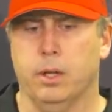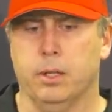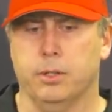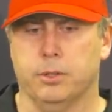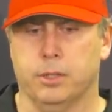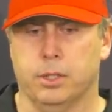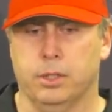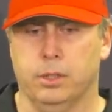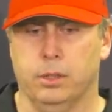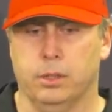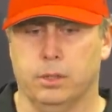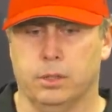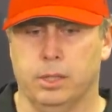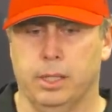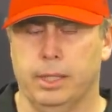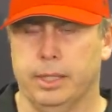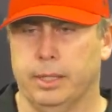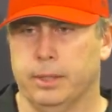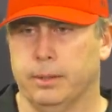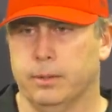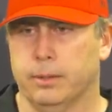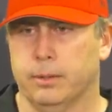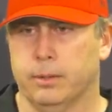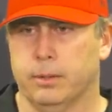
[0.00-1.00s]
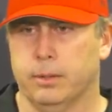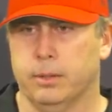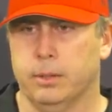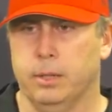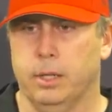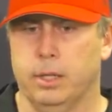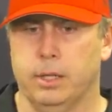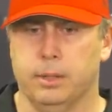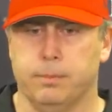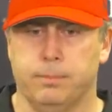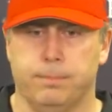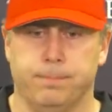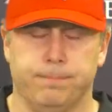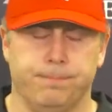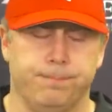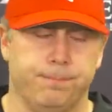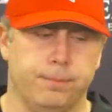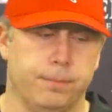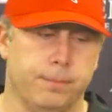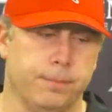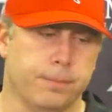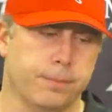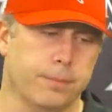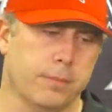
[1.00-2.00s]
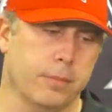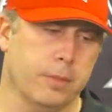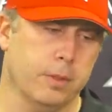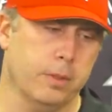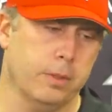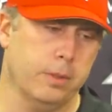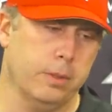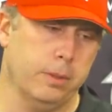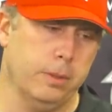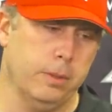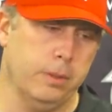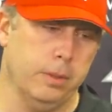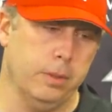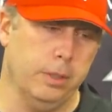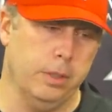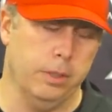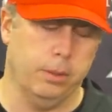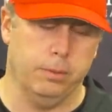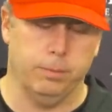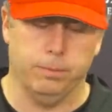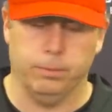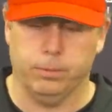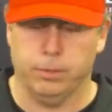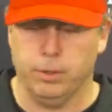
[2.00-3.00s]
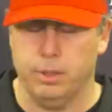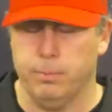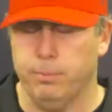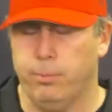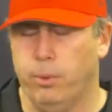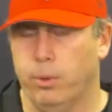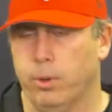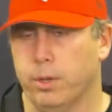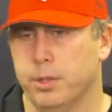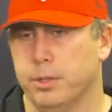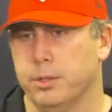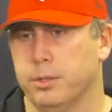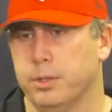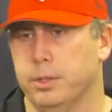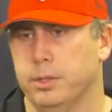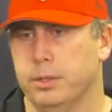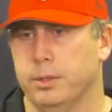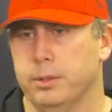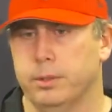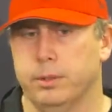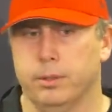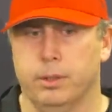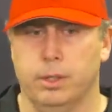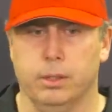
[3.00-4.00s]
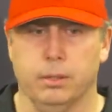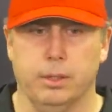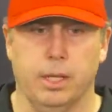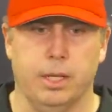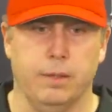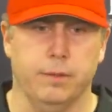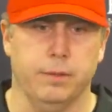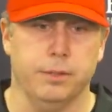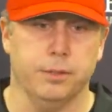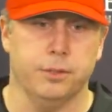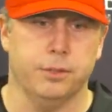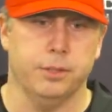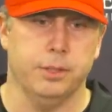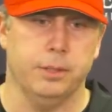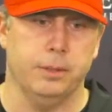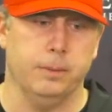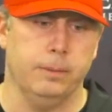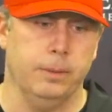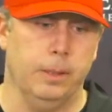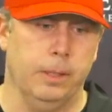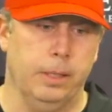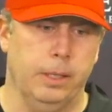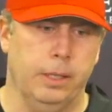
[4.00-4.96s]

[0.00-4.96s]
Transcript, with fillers: It's going to look like, uh, you know, Clint Portis and Terrell Davis and